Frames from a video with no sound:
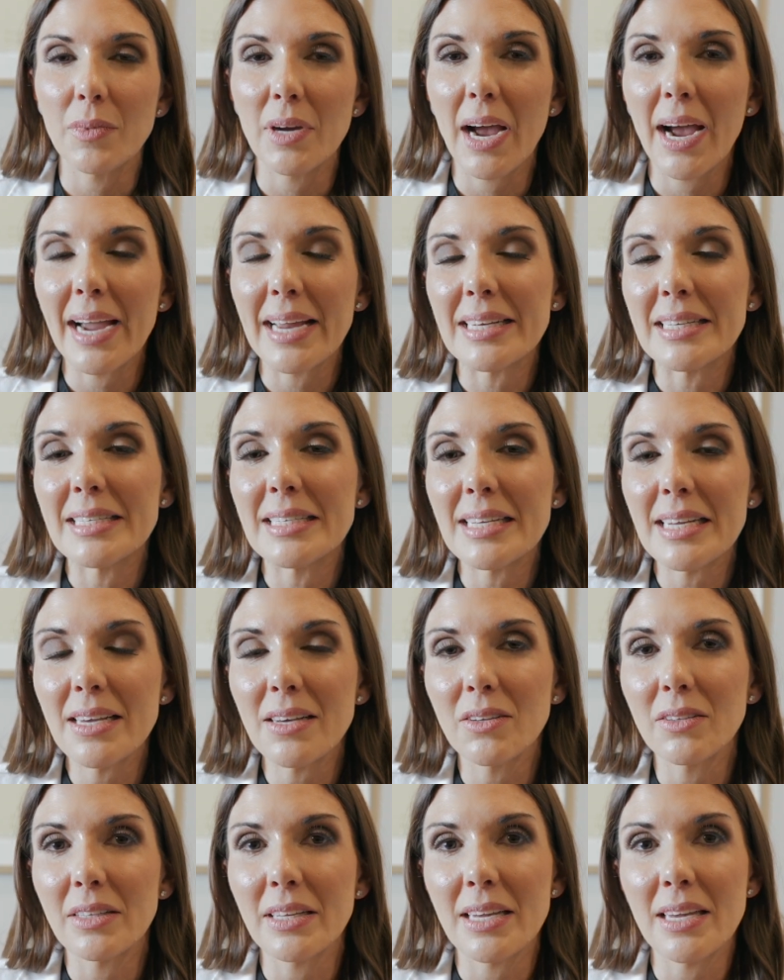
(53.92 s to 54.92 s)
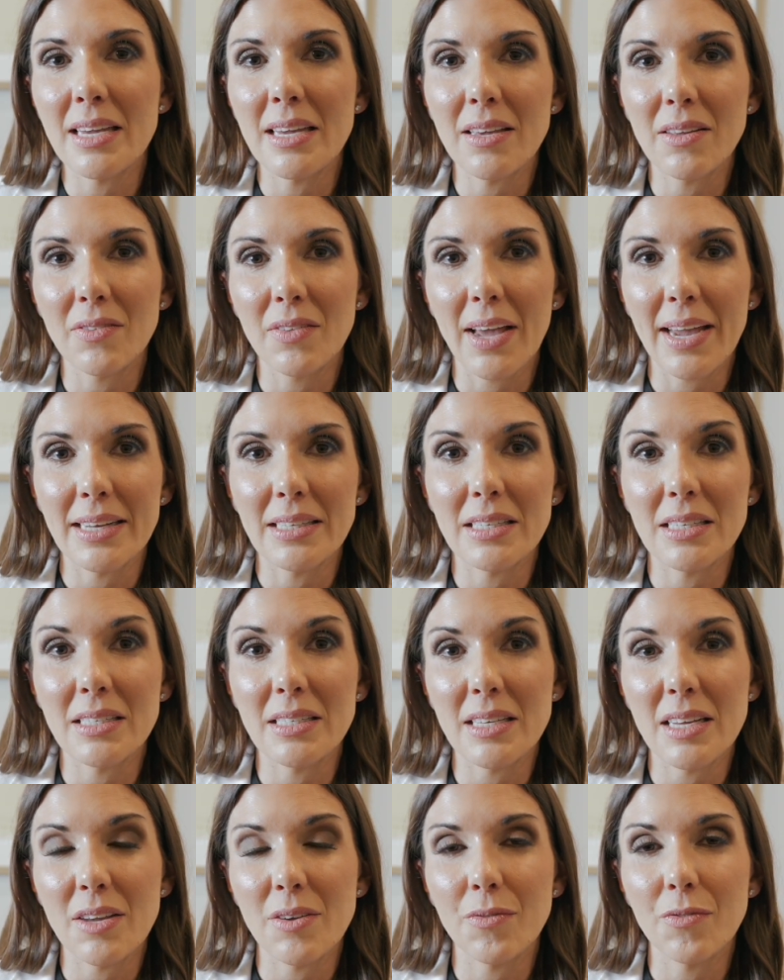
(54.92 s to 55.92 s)
ideally like to
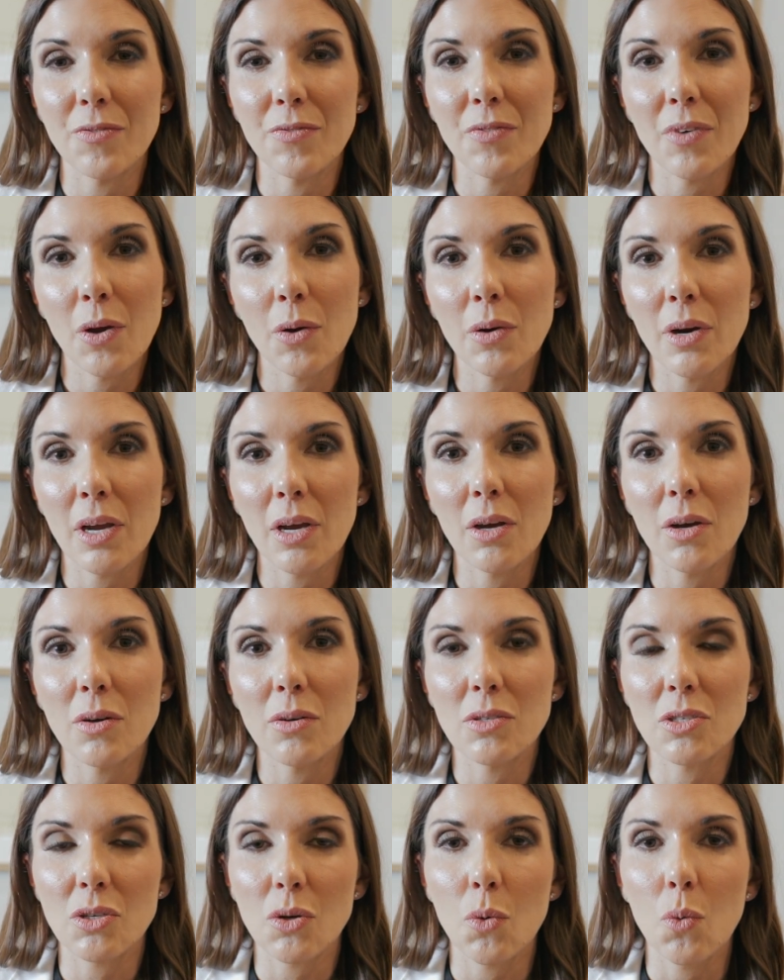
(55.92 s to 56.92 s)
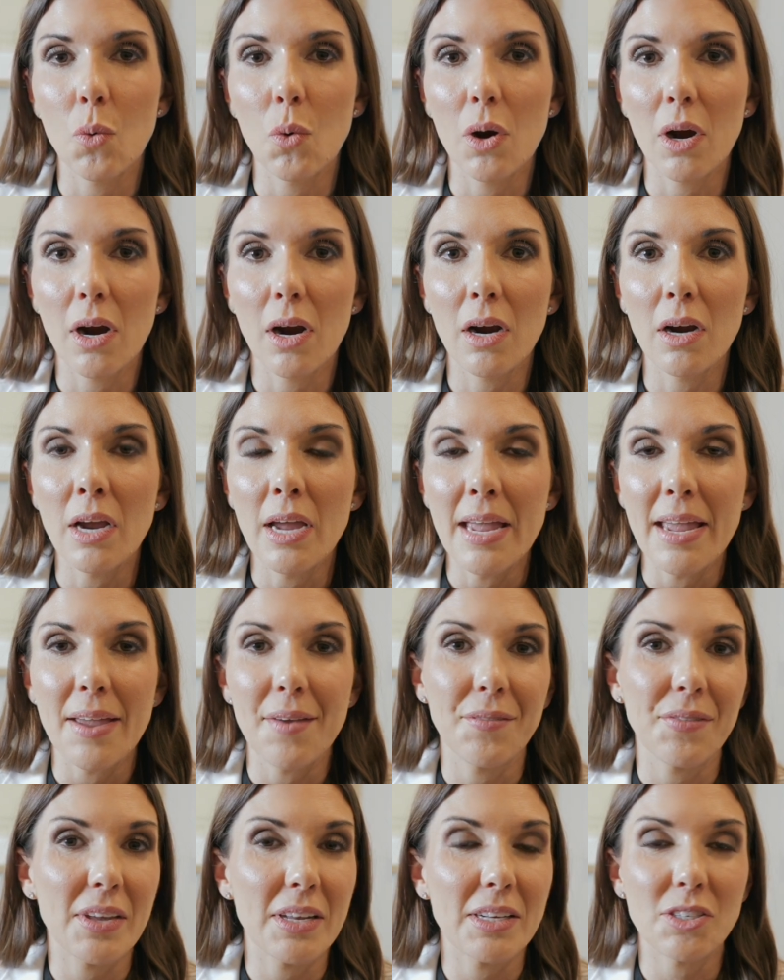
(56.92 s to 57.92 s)
see photos, or
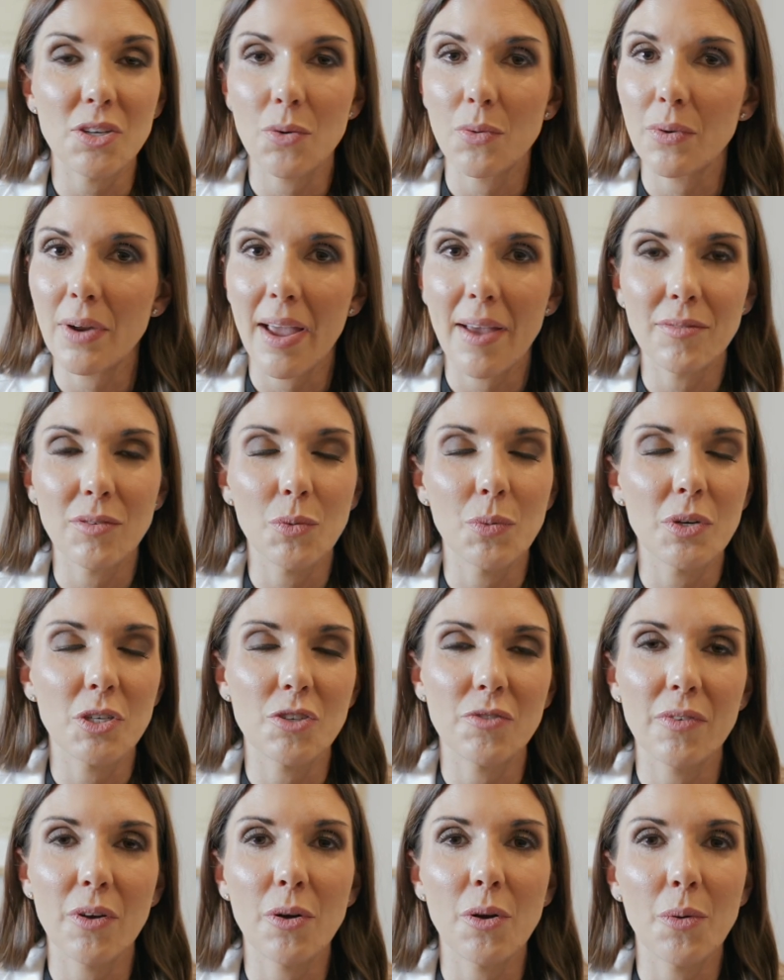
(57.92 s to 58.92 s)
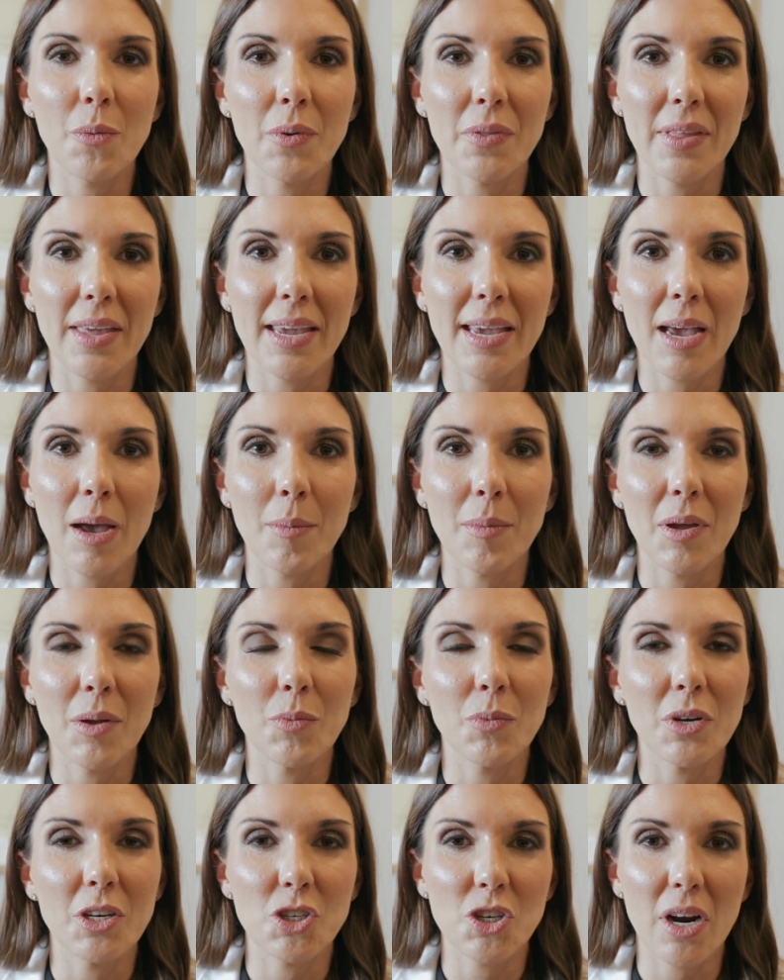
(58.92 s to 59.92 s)
if they don't have a wish photo when they come
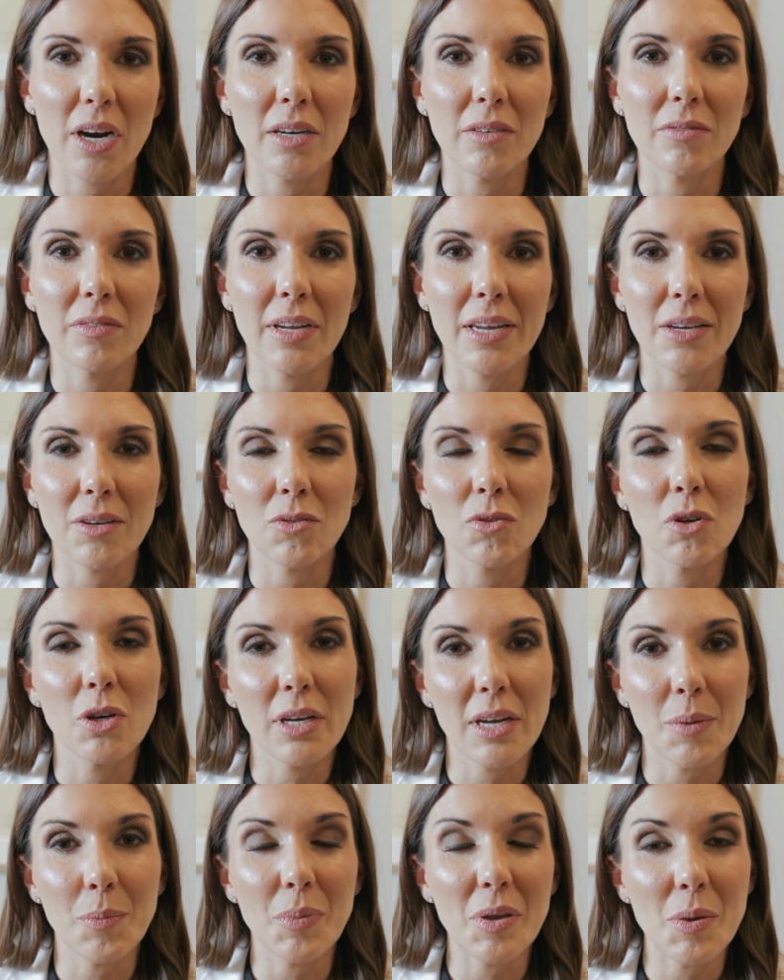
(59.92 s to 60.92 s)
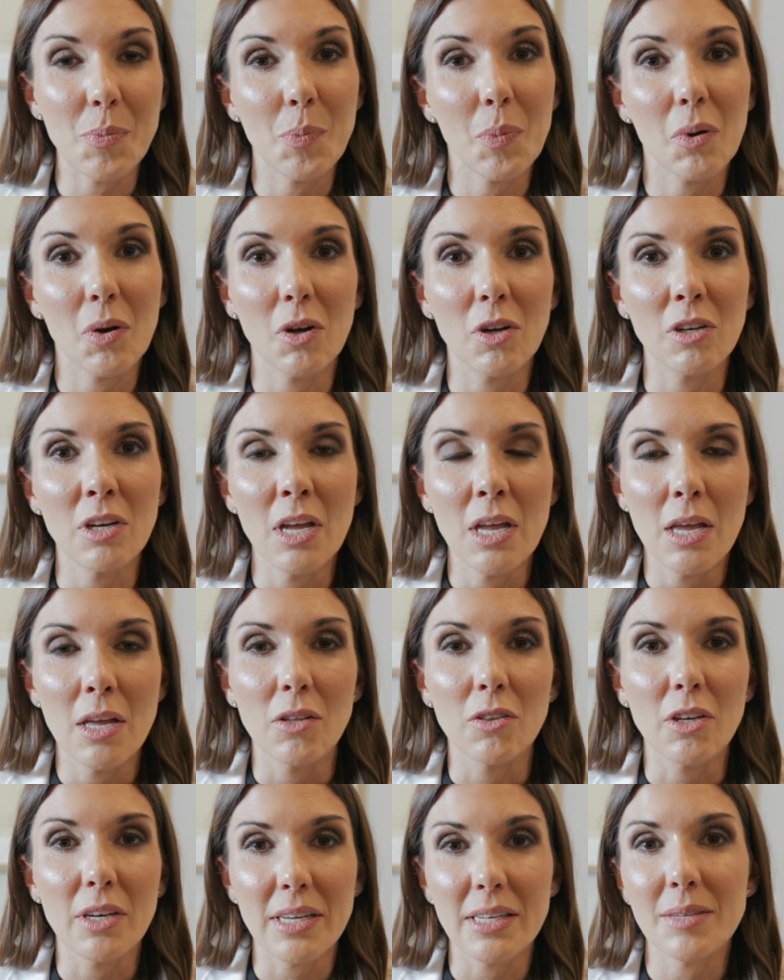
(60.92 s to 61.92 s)
in, we try to look
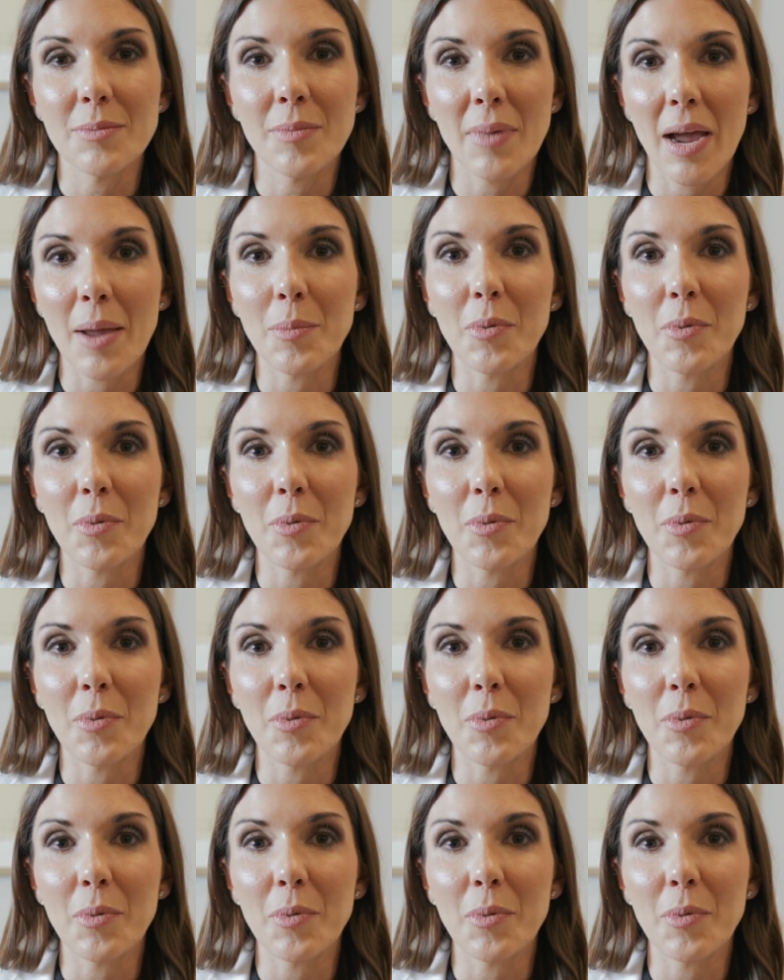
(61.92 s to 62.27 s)
at my